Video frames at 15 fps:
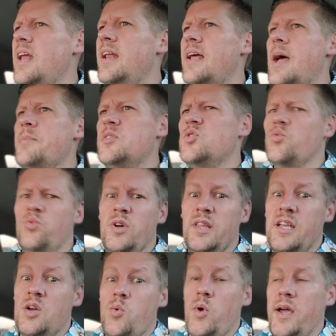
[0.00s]
it happens really
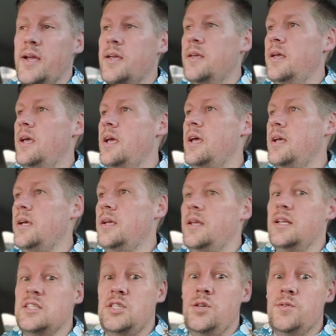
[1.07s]
quick and
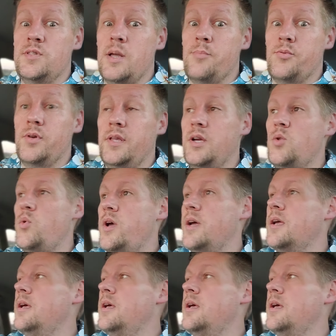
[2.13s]
gets used up really quick.